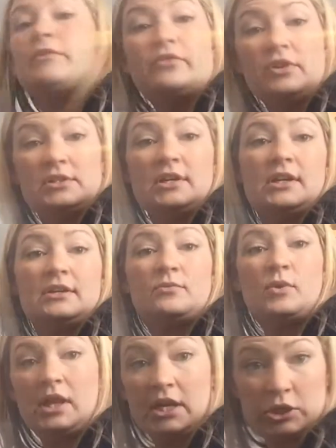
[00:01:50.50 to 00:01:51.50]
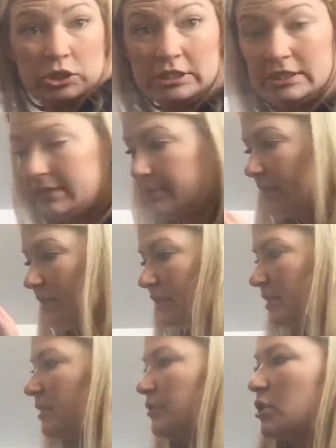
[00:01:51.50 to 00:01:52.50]
for a second while I grab
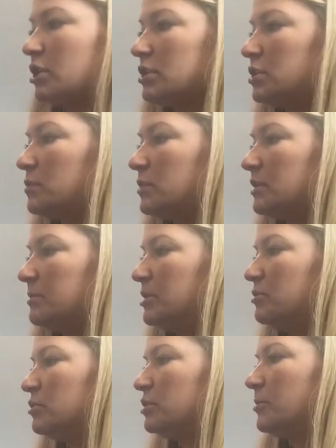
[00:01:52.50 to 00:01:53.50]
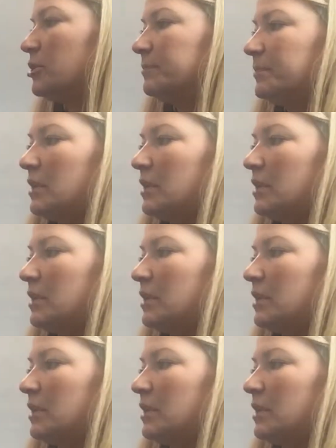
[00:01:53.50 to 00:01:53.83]
another cotton swab. I used them all.